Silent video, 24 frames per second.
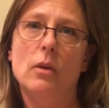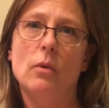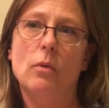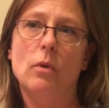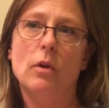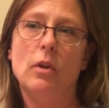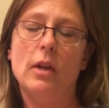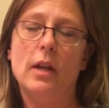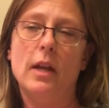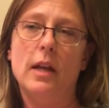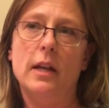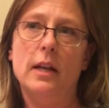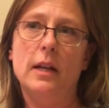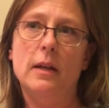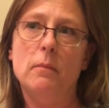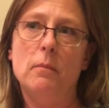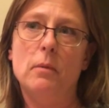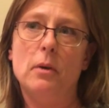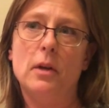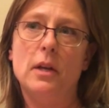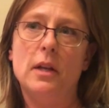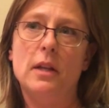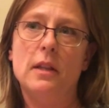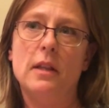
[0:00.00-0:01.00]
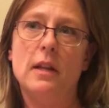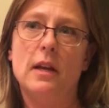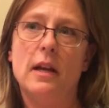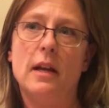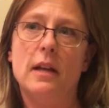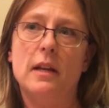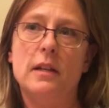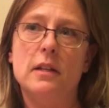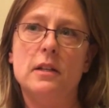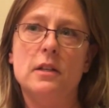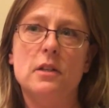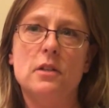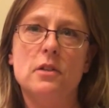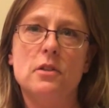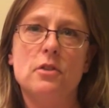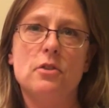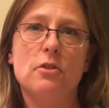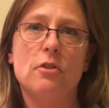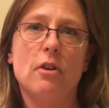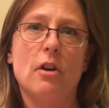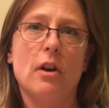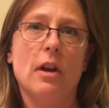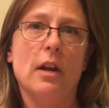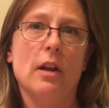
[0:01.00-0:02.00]
Well, anybody that is
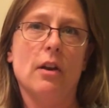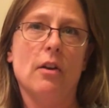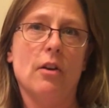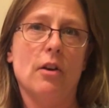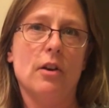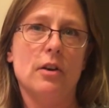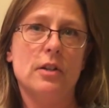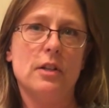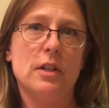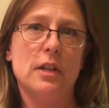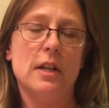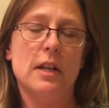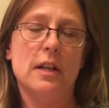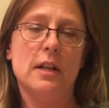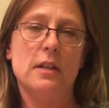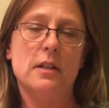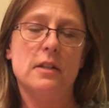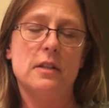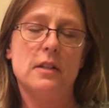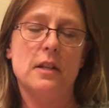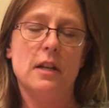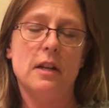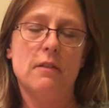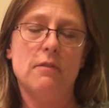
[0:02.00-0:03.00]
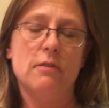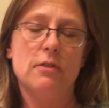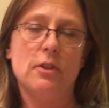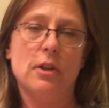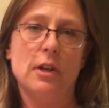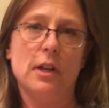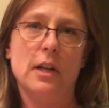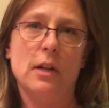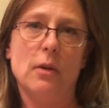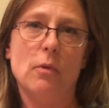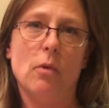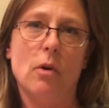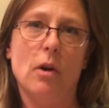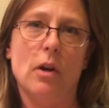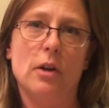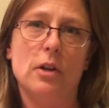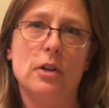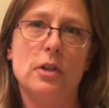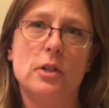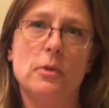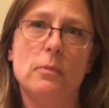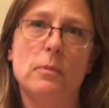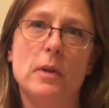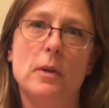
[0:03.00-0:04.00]
trying hard to get safe drinking water
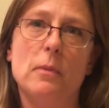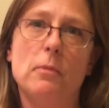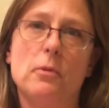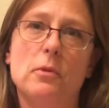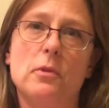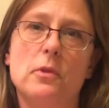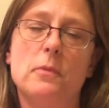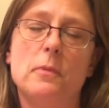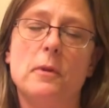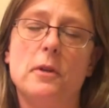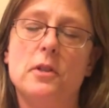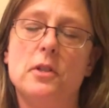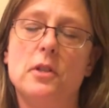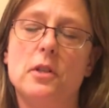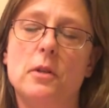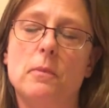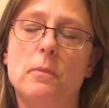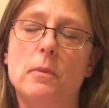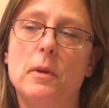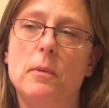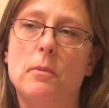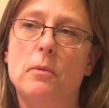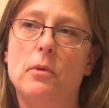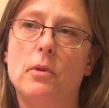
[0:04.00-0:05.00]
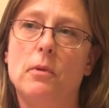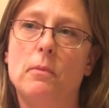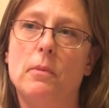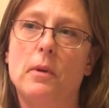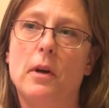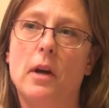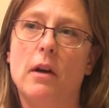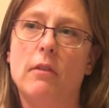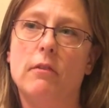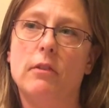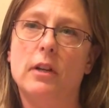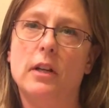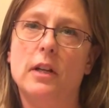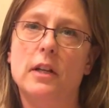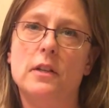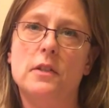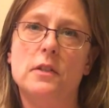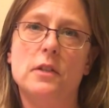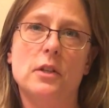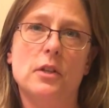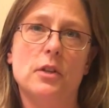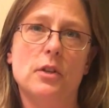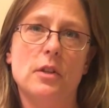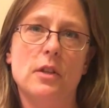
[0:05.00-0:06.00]
to people, especially people in poverty,
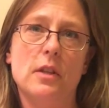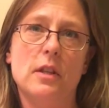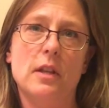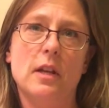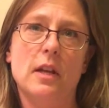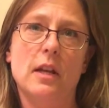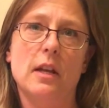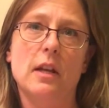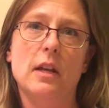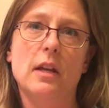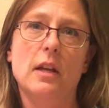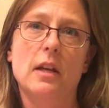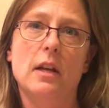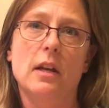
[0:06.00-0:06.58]
is a good thing.